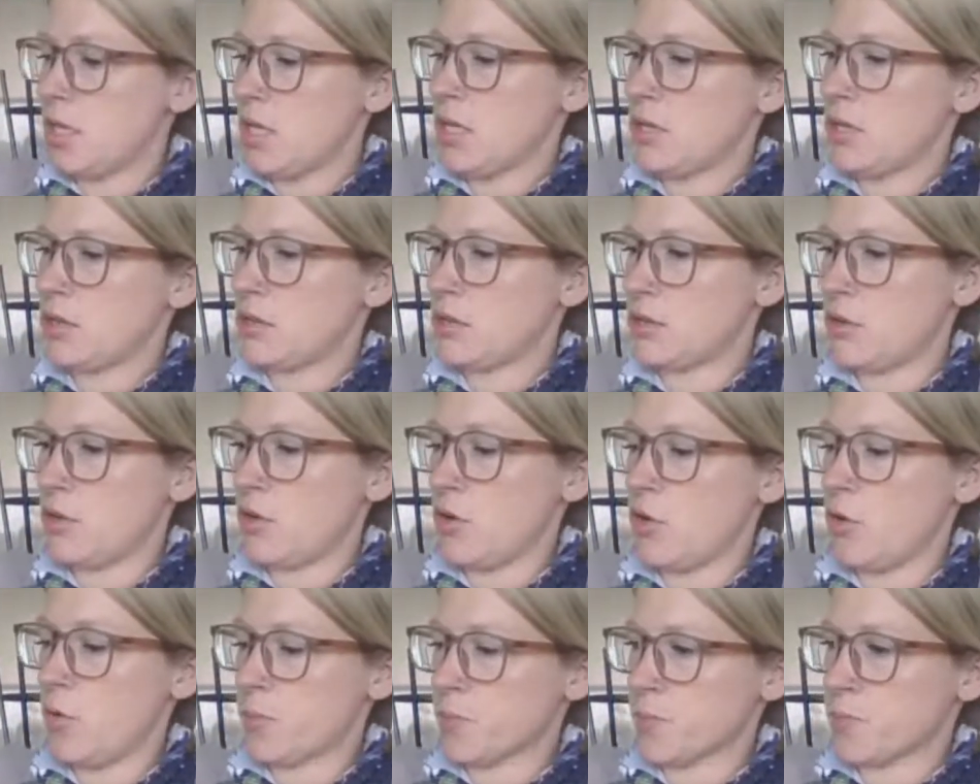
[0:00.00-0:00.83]

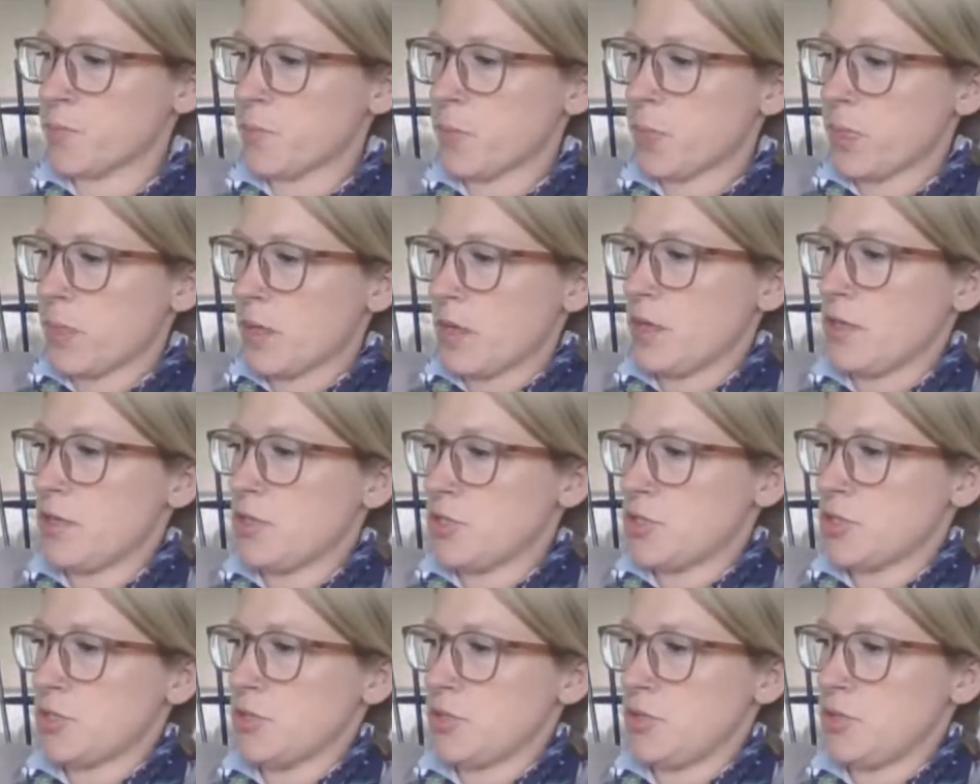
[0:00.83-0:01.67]
So I'm going to
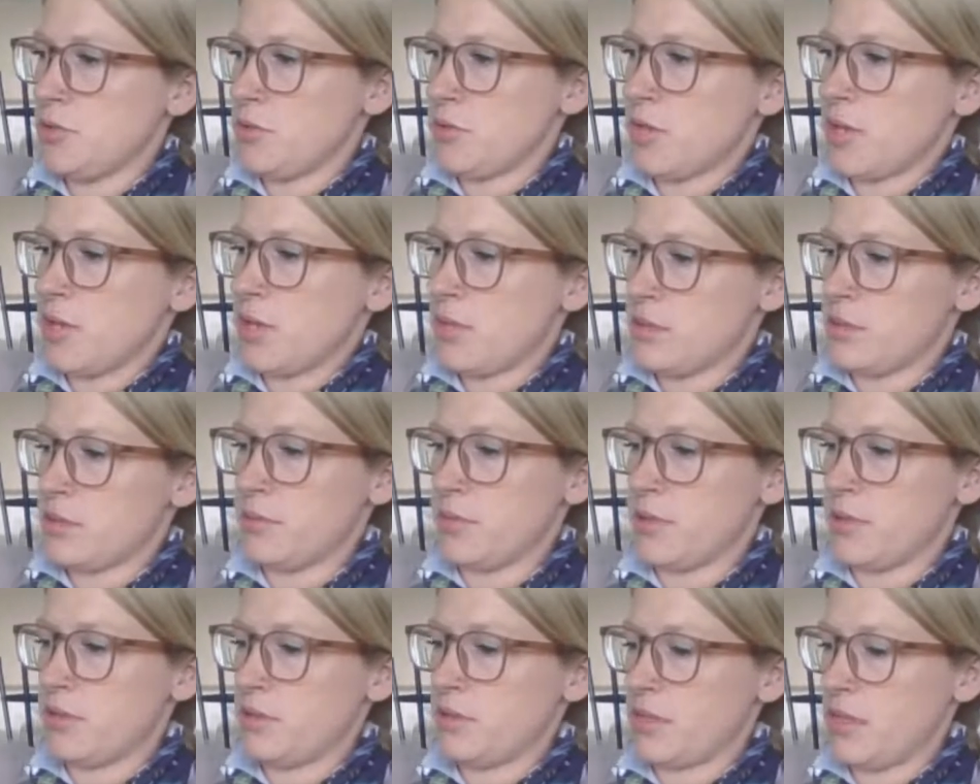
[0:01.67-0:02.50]
show you guys some
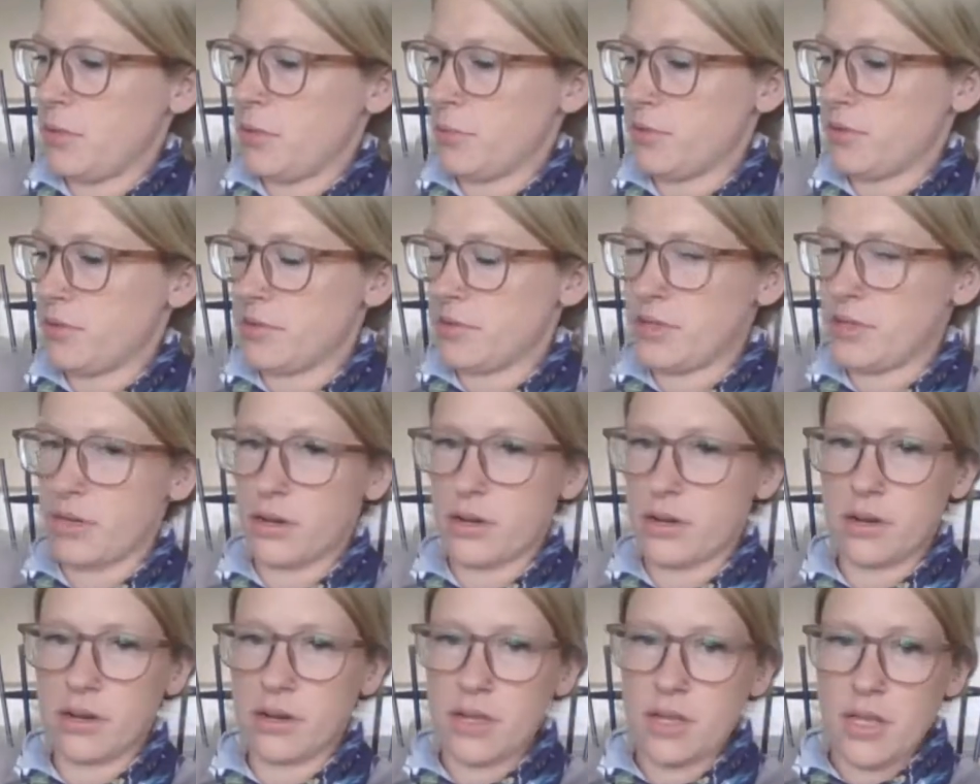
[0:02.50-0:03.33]
examples
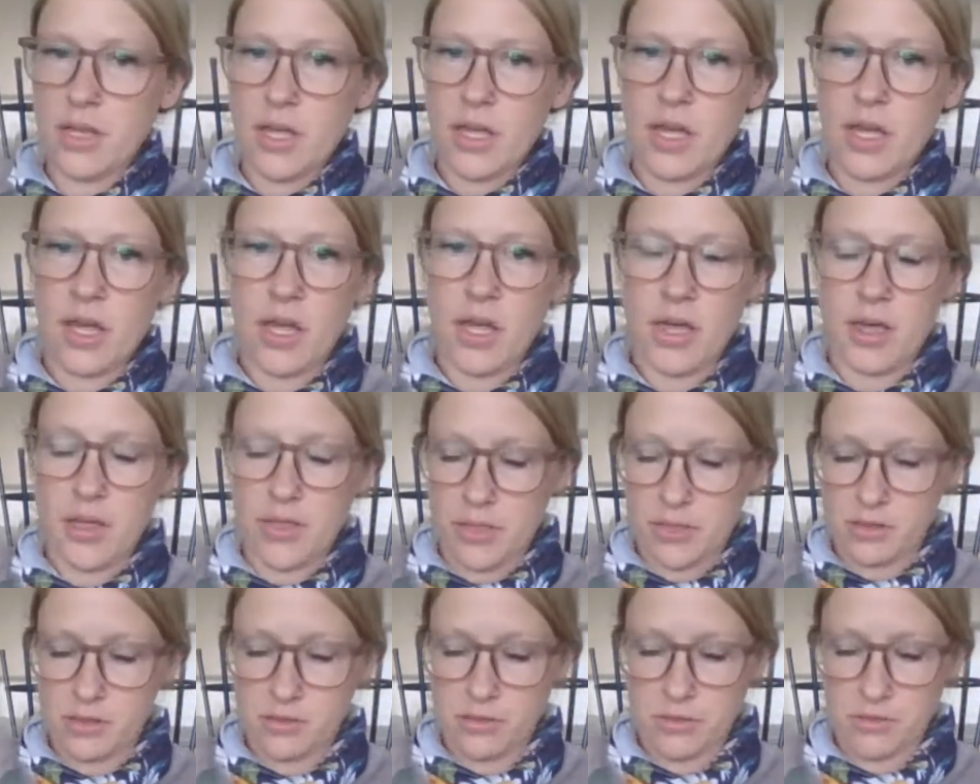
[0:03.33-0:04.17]
here. Uh,
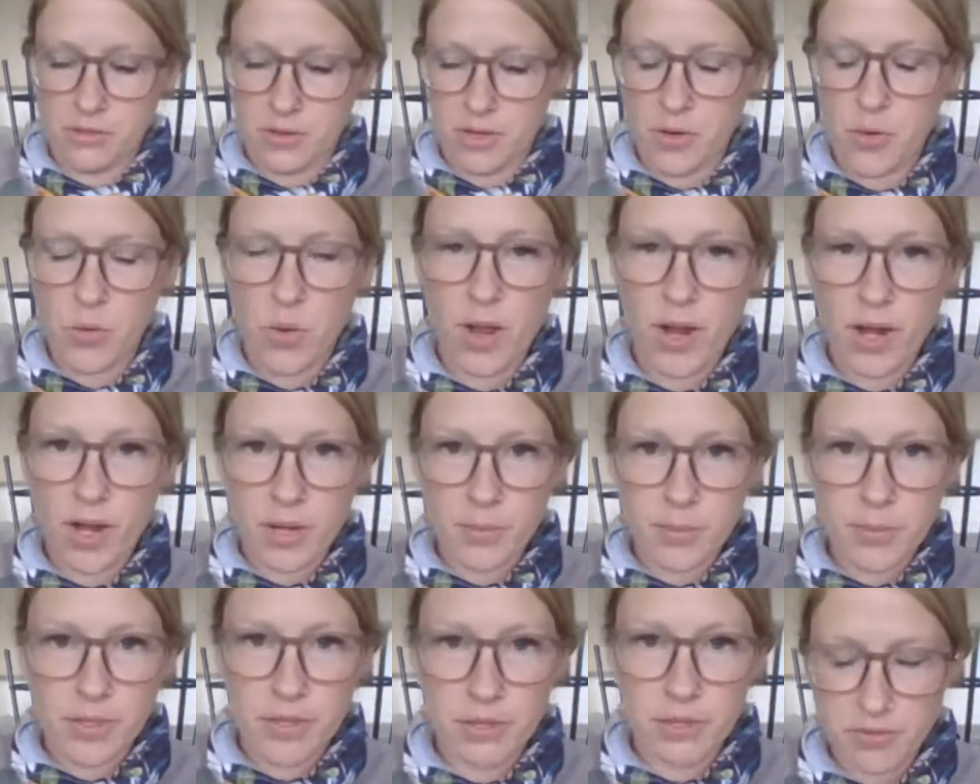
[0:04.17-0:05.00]
so the
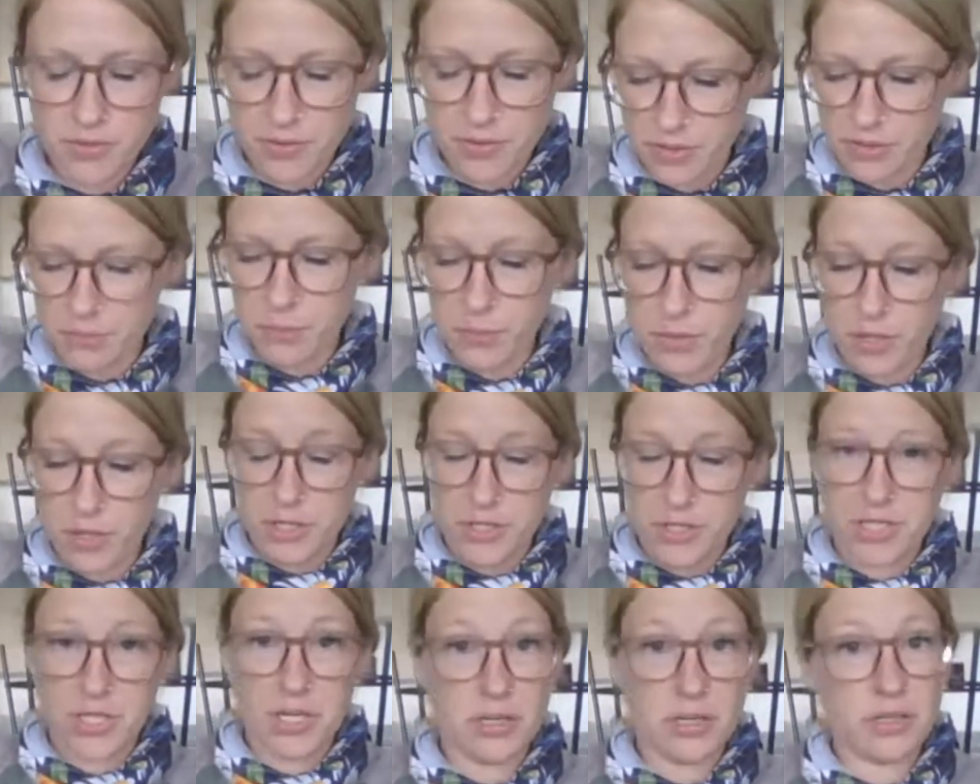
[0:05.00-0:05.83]
requirements for this
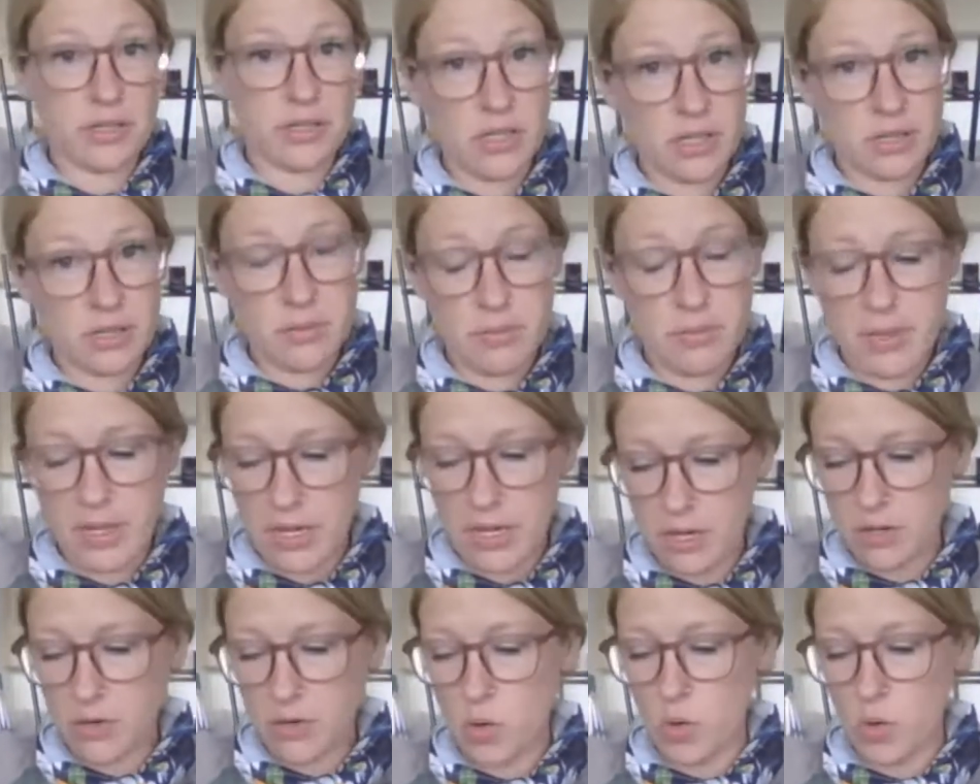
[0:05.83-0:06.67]
project is it needs to be made out
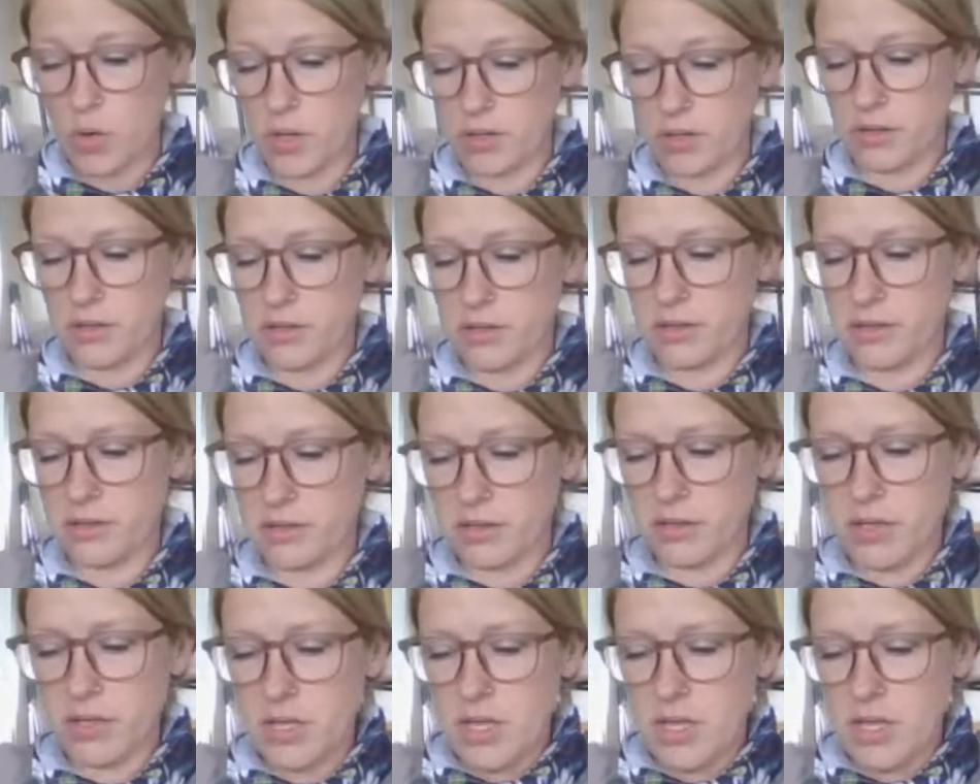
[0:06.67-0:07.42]
of coils.